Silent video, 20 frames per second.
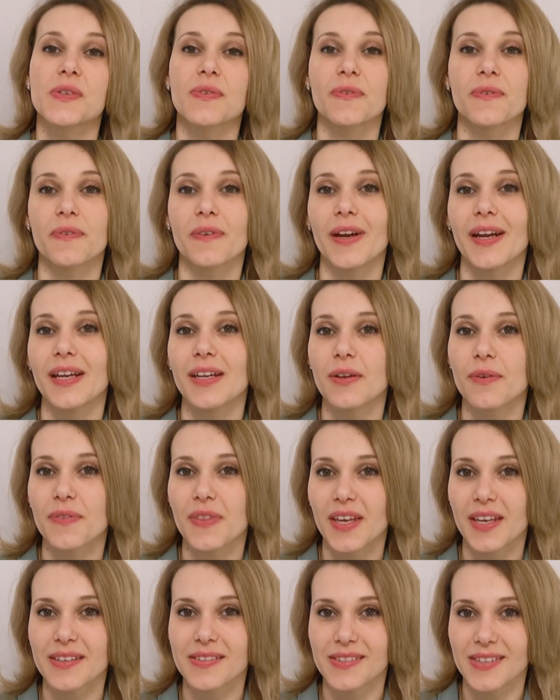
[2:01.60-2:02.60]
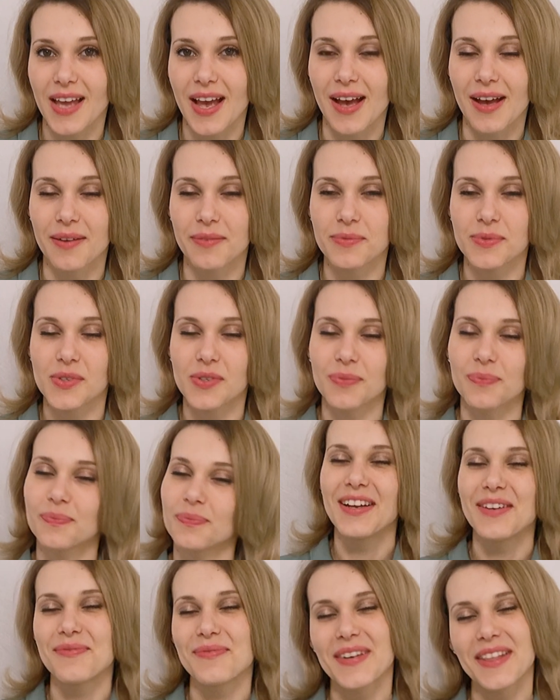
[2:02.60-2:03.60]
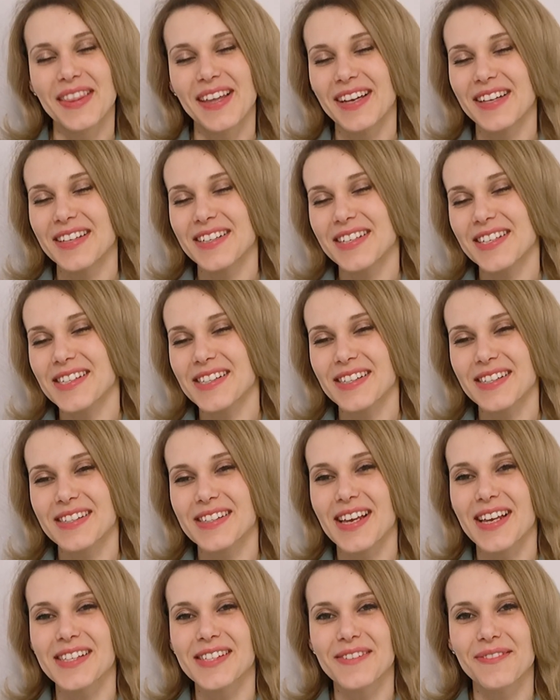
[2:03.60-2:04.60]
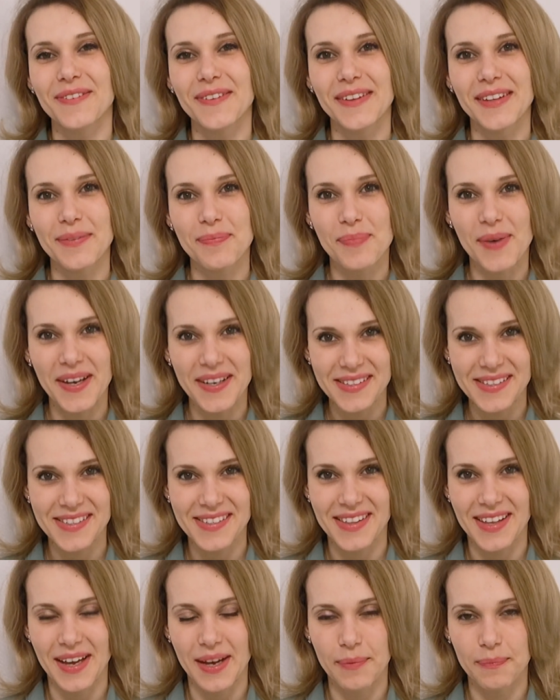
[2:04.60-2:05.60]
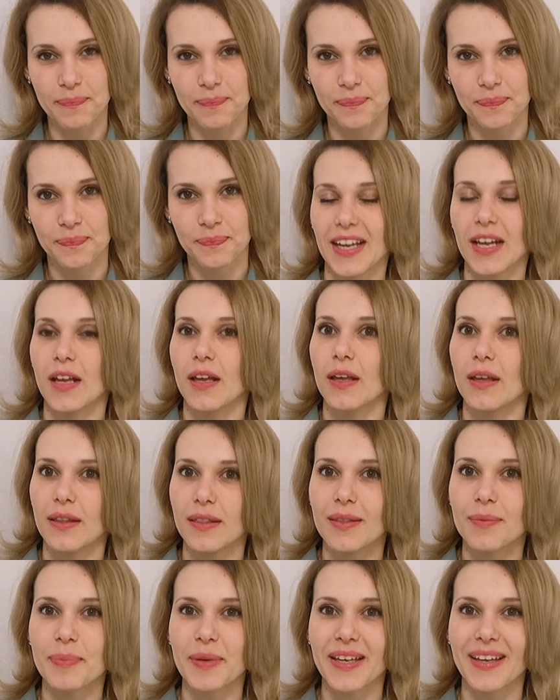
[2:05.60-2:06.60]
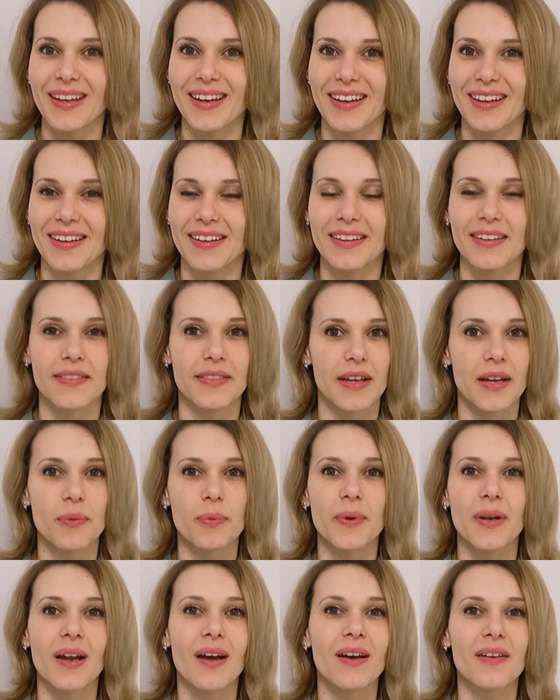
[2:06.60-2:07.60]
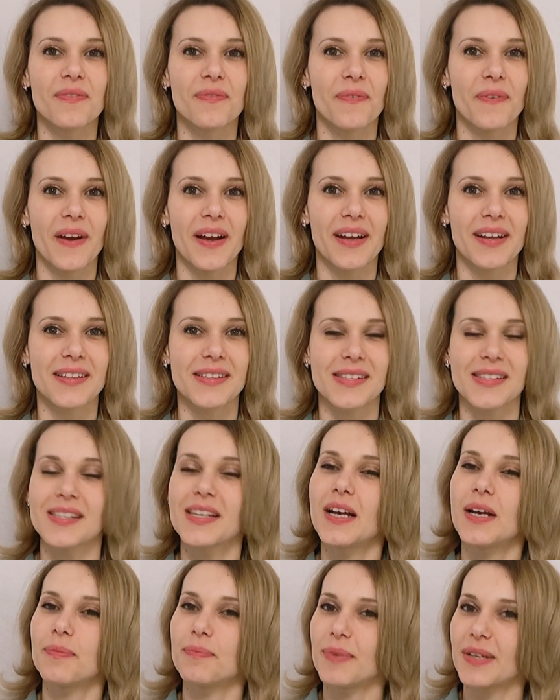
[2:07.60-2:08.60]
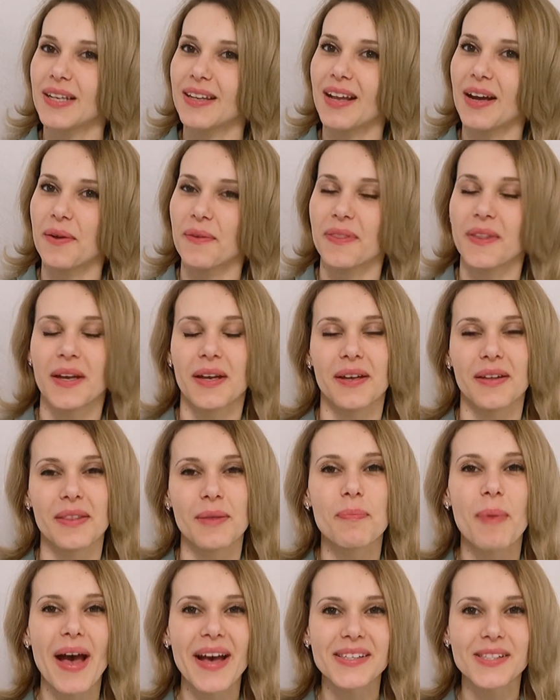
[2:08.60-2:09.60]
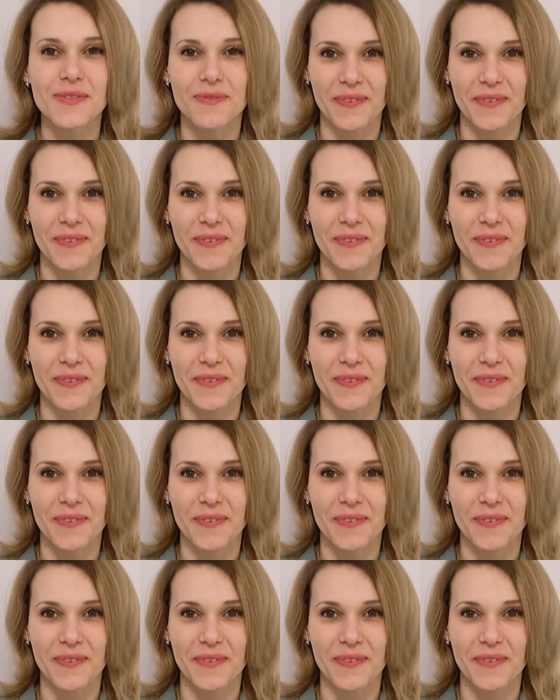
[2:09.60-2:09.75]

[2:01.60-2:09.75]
afraid of the exams, but then she successfully passed them. In the beginning, they were not friends, but now they're the best